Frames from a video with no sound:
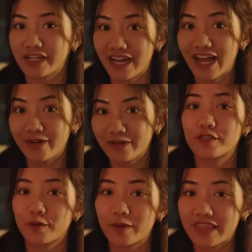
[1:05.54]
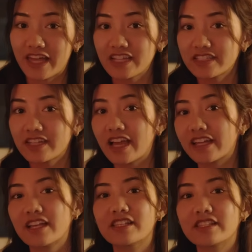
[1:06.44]
now. So with that, I
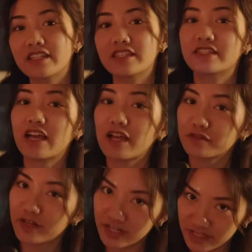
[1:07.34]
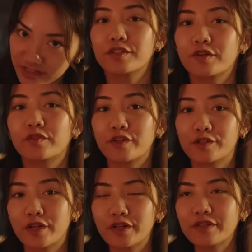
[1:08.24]
guess let's dive right in. So for
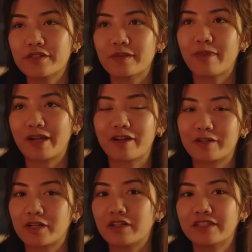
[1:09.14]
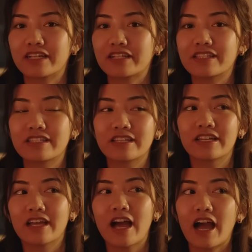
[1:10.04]
starters, some background context.
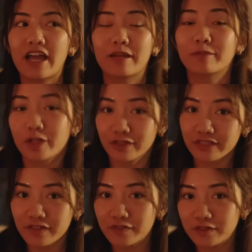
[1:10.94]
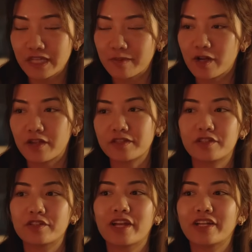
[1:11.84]
I am currently a full-time
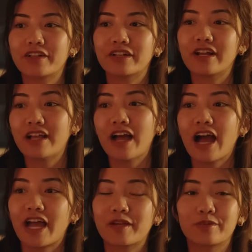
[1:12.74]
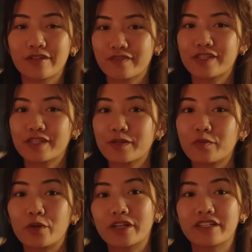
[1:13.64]
content creator. I previously
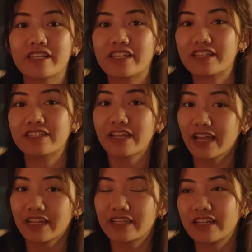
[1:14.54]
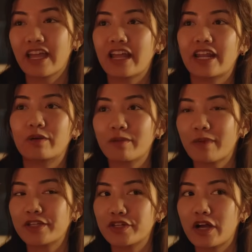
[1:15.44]
worked in tech and I quit
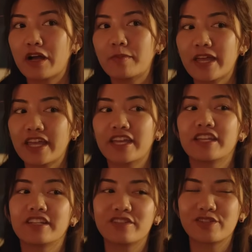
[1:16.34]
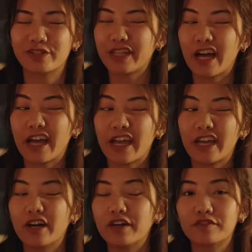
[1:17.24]
my job in July
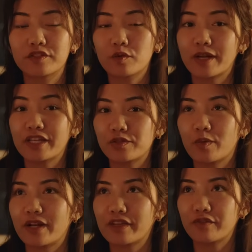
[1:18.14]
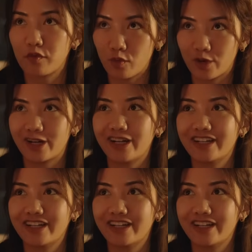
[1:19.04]
of 2024.